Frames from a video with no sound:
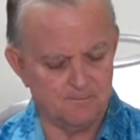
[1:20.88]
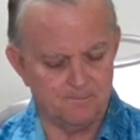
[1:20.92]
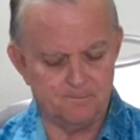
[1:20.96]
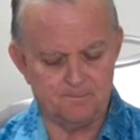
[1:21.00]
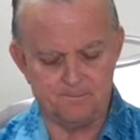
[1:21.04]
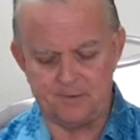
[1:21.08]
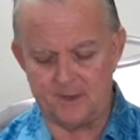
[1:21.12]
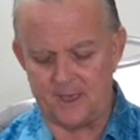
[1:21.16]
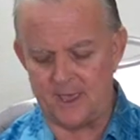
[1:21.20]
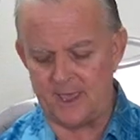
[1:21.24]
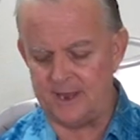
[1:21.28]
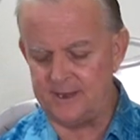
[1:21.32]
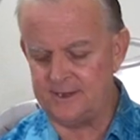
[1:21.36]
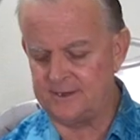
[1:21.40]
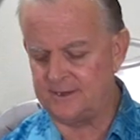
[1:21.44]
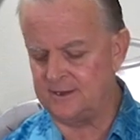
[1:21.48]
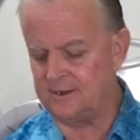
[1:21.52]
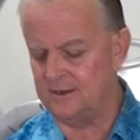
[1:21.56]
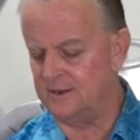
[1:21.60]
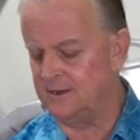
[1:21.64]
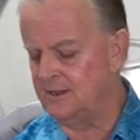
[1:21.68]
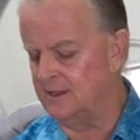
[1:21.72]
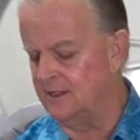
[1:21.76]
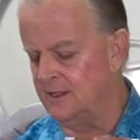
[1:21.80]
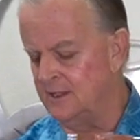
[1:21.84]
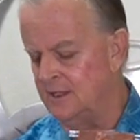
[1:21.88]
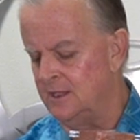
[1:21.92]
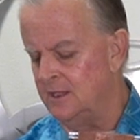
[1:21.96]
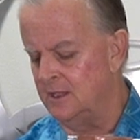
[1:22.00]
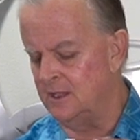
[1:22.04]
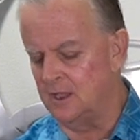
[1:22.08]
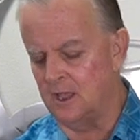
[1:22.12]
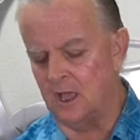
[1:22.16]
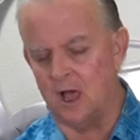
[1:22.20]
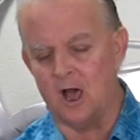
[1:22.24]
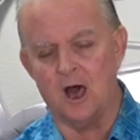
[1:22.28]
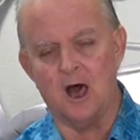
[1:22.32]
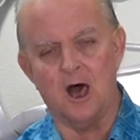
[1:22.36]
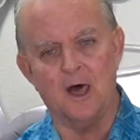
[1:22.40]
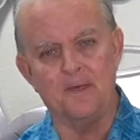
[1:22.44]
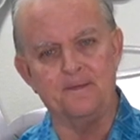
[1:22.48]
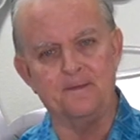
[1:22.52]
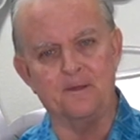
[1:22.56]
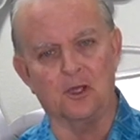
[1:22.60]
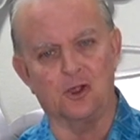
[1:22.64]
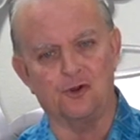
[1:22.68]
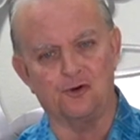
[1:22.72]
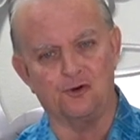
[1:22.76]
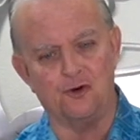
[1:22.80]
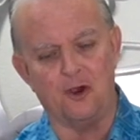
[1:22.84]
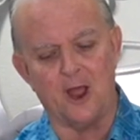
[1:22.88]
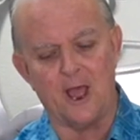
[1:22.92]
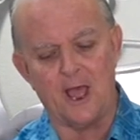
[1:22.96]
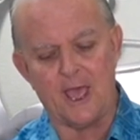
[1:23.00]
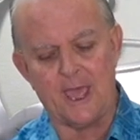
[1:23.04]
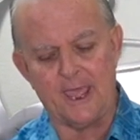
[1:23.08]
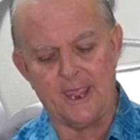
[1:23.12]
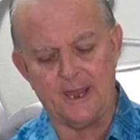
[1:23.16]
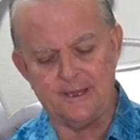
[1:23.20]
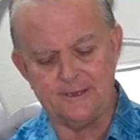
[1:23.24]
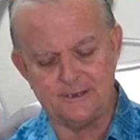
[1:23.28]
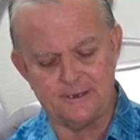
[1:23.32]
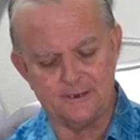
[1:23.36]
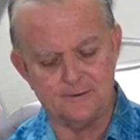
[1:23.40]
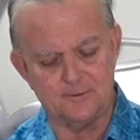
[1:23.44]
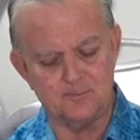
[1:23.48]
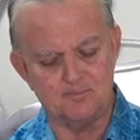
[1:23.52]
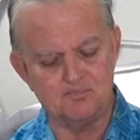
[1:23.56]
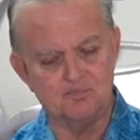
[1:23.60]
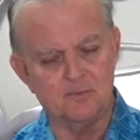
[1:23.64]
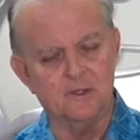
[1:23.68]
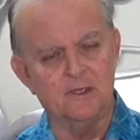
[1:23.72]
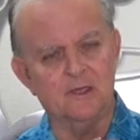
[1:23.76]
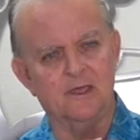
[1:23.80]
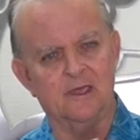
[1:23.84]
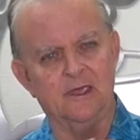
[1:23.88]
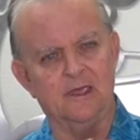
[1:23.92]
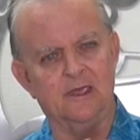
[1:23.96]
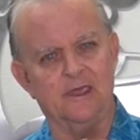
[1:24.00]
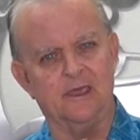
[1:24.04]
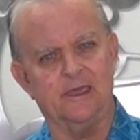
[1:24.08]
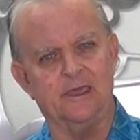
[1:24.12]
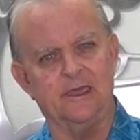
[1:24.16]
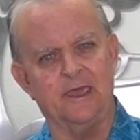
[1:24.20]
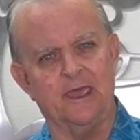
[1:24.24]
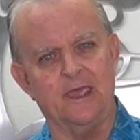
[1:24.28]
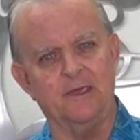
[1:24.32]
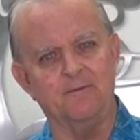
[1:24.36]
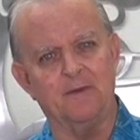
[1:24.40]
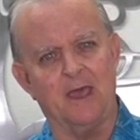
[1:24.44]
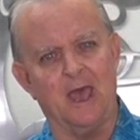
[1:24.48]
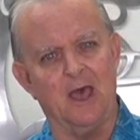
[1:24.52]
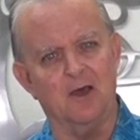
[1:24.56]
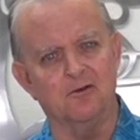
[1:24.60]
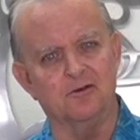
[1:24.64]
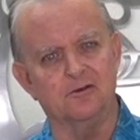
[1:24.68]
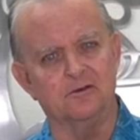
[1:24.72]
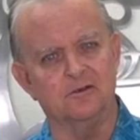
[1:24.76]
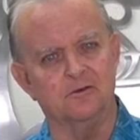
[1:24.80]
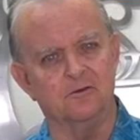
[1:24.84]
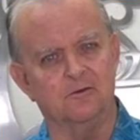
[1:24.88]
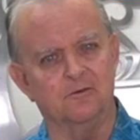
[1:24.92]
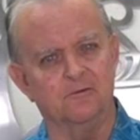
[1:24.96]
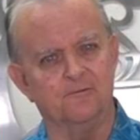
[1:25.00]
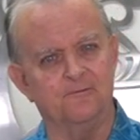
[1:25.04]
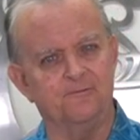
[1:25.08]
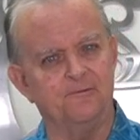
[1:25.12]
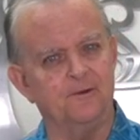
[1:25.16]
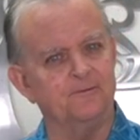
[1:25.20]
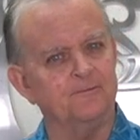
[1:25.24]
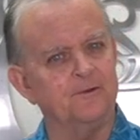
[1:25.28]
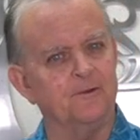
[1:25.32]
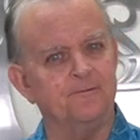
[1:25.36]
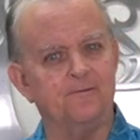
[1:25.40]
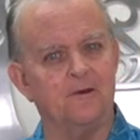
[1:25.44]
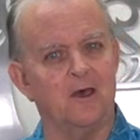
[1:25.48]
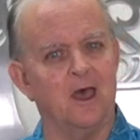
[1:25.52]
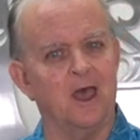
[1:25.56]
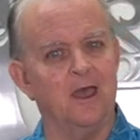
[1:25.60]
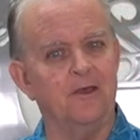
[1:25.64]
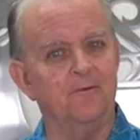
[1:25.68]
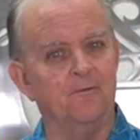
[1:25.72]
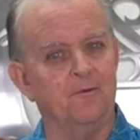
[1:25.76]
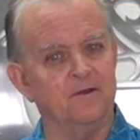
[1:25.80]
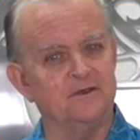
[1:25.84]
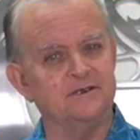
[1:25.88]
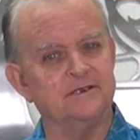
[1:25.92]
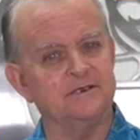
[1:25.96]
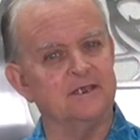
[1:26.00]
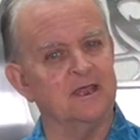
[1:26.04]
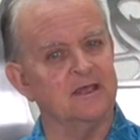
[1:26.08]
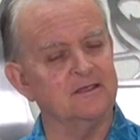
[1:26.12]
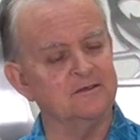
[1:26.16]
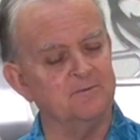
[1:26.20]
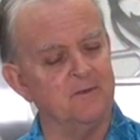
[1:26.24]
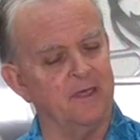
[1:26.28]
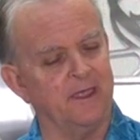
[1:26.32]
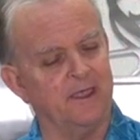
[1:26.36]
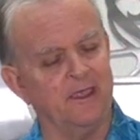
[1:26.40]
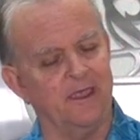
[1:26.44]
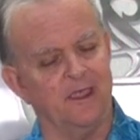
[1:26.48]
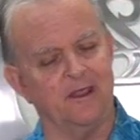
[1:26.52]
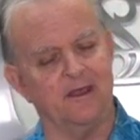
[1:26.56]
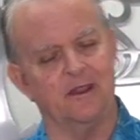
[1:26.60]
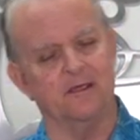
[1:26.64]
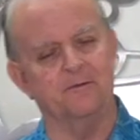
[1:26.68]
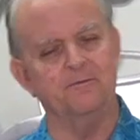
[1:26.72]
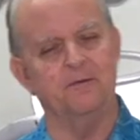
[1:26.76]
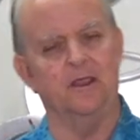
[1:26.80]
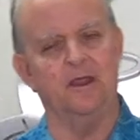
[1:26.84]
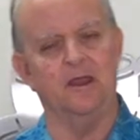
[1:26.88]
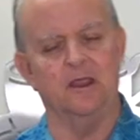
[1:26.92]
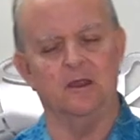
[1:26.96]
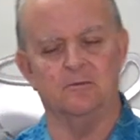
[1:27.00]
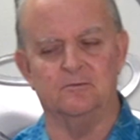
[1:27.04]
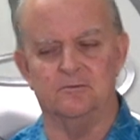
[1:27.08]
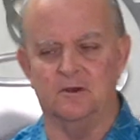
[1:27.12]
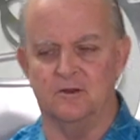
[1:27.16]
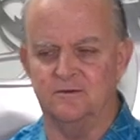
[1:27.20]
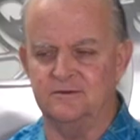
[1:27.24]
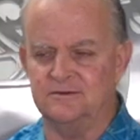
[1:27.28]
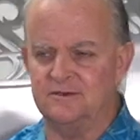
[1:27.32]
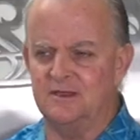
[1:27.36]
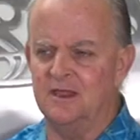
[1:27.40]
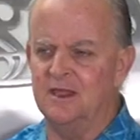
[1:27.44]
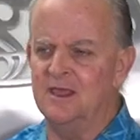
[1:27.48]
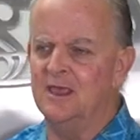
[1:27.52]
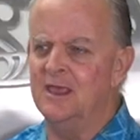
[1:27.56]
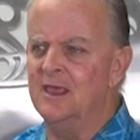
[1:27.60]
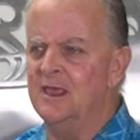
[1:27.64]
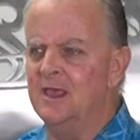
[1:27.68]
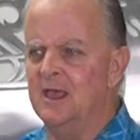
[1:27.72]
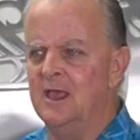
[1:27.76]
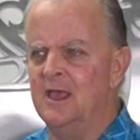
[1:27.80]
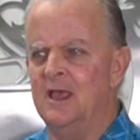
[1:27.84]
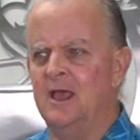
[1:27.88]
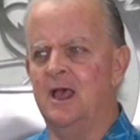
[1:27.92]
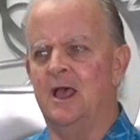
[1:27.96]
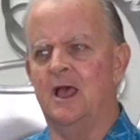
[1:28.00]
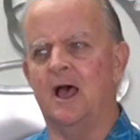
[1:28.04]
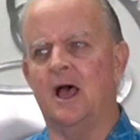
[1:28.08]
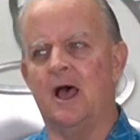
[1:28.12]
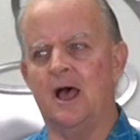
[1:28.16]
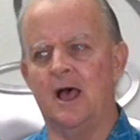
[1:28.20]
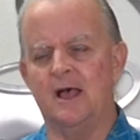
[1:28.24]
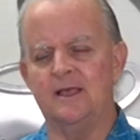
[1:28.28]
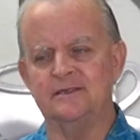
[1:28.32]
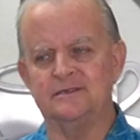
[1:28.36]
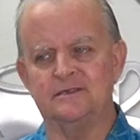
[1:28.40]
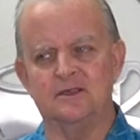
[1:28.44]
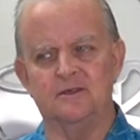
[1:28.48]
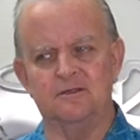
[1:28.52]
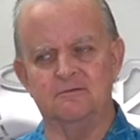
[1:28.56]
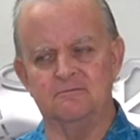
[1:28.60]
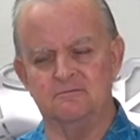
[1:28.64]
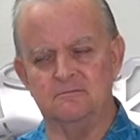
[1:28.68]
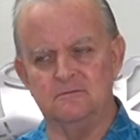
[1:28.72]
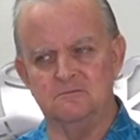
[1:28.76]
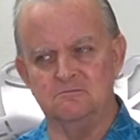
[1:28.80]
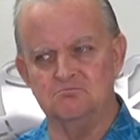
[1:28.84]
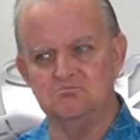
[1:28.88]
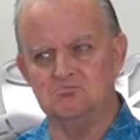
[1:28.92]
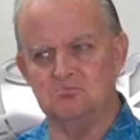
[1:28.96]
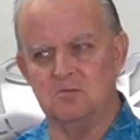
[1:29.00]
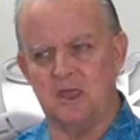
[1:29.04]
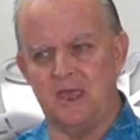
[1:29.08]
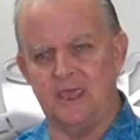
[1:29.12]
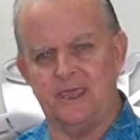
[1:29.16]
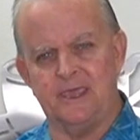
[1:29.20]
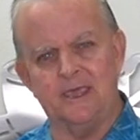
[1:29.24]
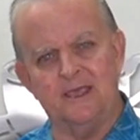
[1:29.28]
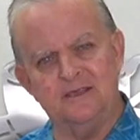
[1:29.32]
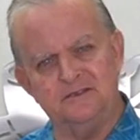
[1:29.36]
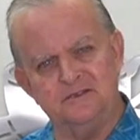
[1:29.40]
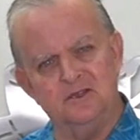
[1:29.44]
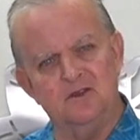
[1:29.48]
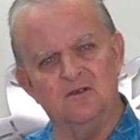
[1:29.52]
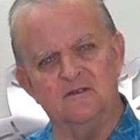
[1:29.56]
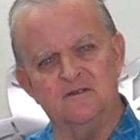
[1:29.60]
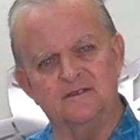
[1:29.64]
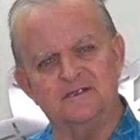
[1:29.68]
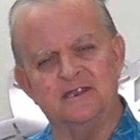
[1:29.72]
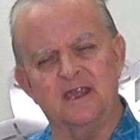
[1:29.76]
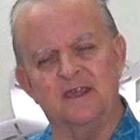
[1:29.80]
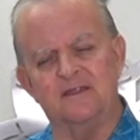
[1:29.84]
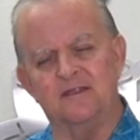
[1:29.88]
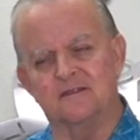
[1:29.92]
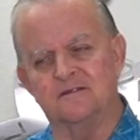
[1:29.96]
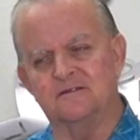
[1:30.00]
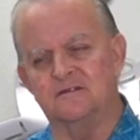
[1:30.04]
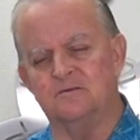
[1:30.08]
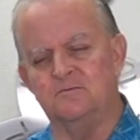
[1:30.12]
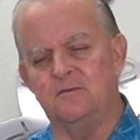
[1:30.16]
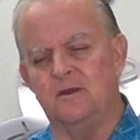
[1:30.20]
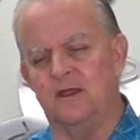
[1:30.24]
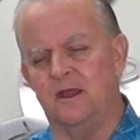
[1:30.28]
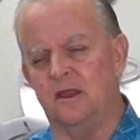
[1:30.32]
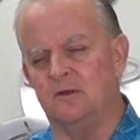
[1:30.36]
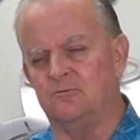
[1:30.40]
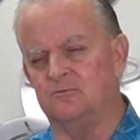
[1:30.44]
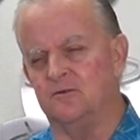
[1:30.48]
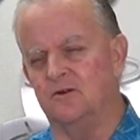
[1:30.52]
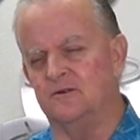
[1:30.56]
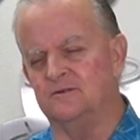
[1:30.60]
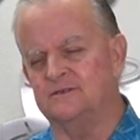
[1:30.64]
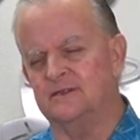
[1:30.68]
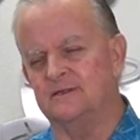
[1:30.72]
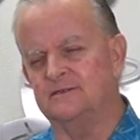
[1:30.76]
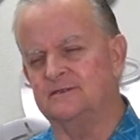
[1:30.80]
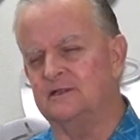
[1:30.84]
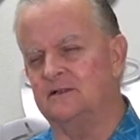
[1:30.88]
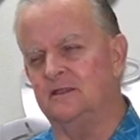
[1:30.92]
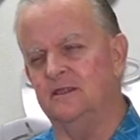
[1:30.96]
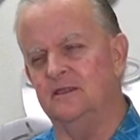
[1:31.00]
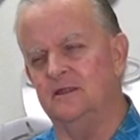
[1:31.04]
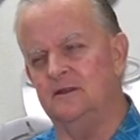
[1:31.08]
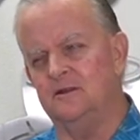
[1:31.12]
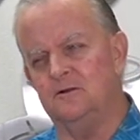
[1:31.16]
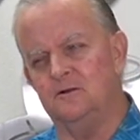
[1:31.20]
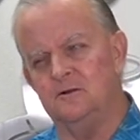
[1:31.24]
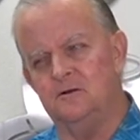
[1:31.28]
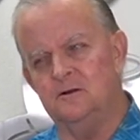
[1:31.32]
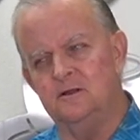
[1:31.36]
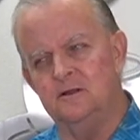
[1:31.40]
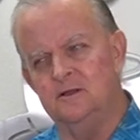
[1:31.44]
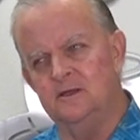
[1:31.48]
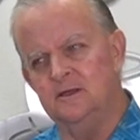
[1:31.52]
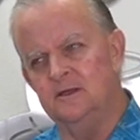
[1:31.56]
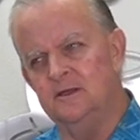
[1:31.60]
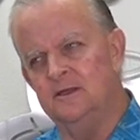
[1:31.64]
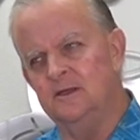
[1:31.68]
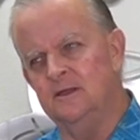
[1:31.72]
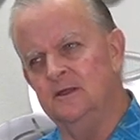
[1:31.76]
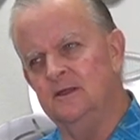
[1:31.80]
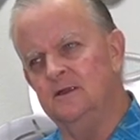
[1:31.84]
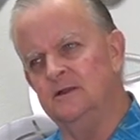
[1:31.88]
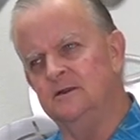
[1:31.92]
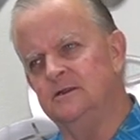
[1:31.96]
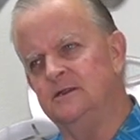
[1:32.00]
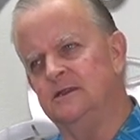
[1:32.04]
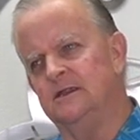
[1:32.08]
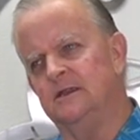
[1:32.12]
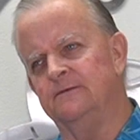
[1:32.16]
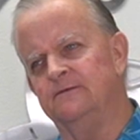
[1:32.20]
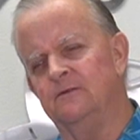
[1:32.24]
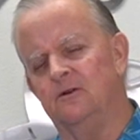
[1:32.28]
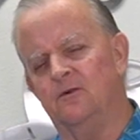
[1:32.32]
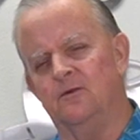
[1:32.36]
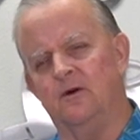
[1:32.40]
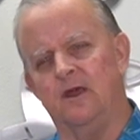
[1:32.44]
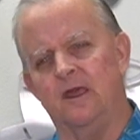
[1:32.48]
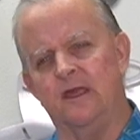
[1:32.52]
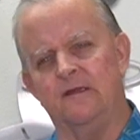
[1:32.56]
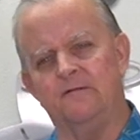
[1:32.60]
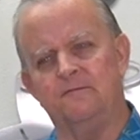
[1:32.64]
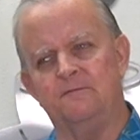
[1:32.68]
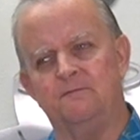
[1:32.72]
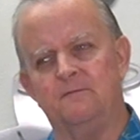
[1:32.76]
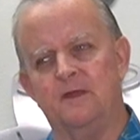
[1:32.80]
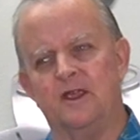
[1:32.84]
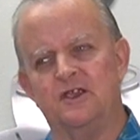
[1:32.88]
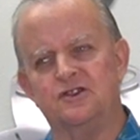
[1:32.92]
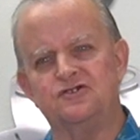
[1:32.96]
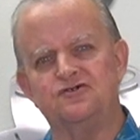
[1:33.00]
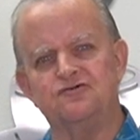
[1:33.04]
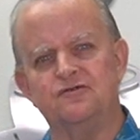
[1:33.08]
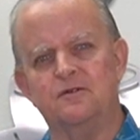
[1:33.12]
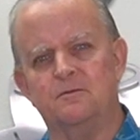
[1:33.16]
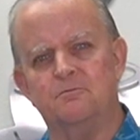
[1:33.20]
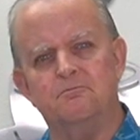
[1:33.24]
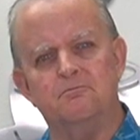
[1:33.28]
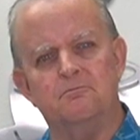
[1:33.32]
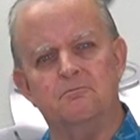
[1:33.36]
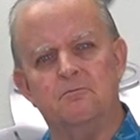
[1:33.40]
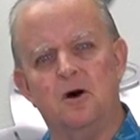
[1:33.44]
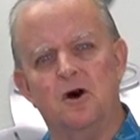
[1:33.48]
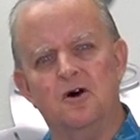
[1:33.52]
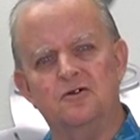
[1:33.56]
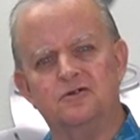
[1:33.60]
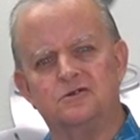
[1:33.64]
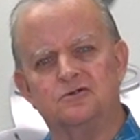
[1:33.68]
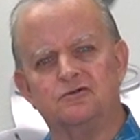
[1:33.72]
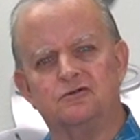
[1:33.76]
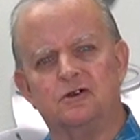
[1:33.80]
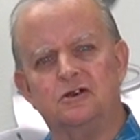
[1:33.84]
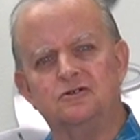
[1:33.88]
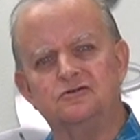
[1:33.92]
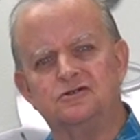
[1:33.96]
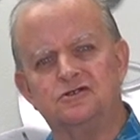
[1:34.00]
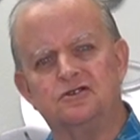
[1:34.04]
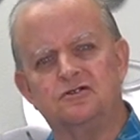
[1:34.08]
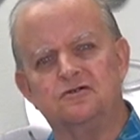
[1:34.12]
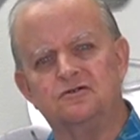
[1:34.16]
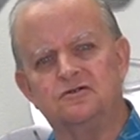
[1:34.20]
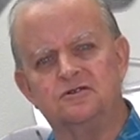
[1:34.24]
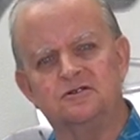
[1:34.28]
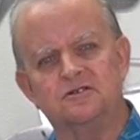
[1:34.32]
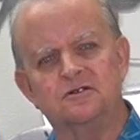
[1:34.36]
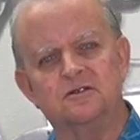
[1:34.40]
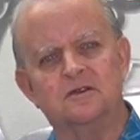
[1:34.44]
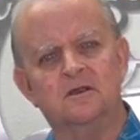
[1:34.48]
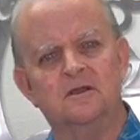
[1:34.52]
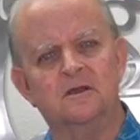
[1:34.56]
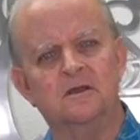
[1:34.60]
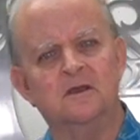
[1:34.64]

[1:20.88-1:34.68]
But on the grind, it came out to 55, which does make it a medium roast. So I guess you can say this is a medium roast. It's a little different way of measuring. Most roasters